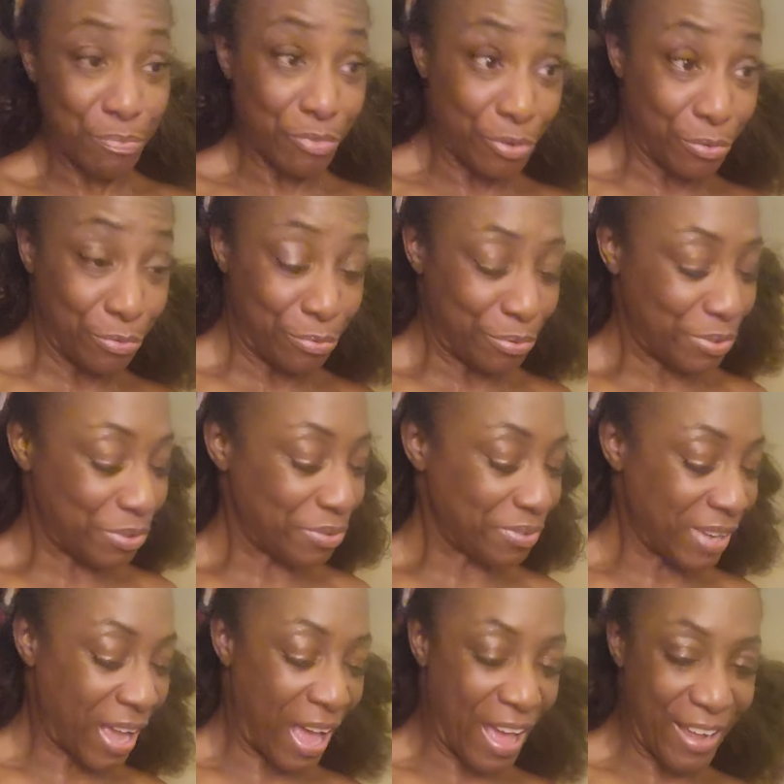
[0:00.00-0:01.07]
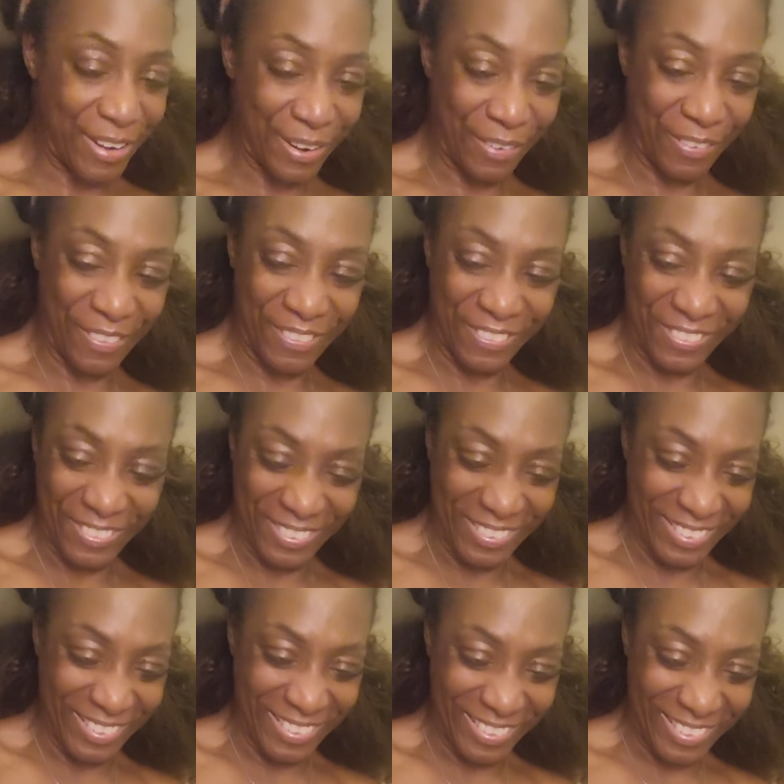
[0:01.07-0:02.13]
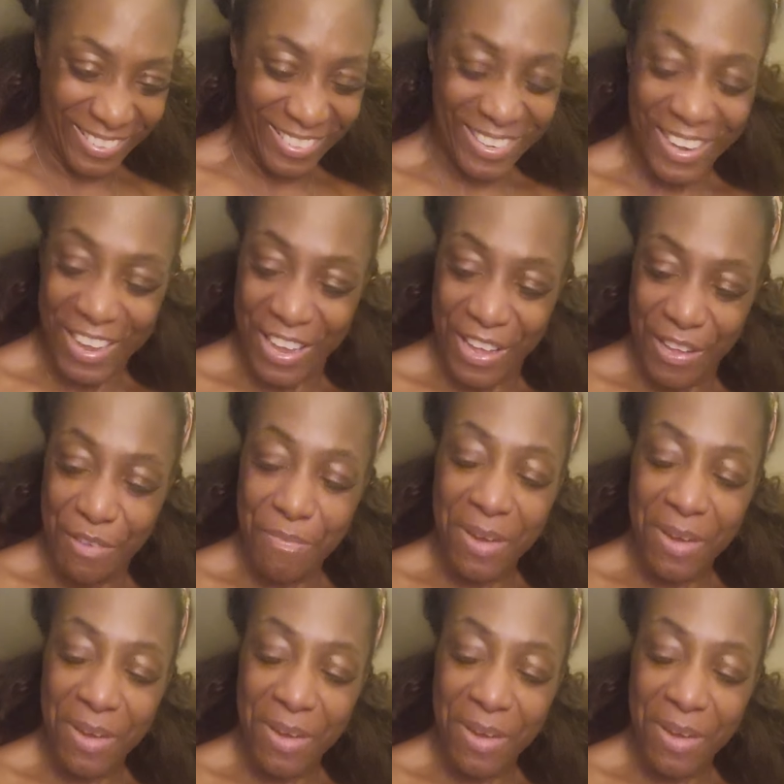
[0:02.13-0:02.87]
Bruce. I don't. You